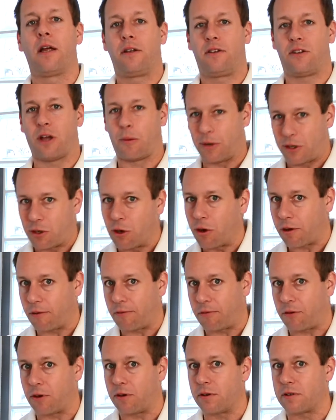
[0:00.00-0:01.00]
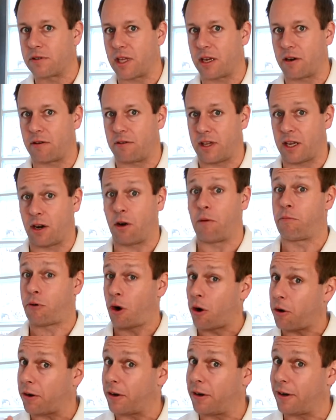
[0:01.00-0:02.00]
don't be too confused. They're not
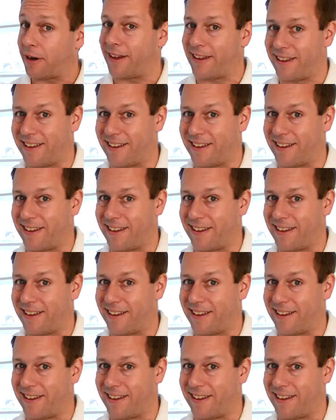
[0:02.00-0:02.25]
broken.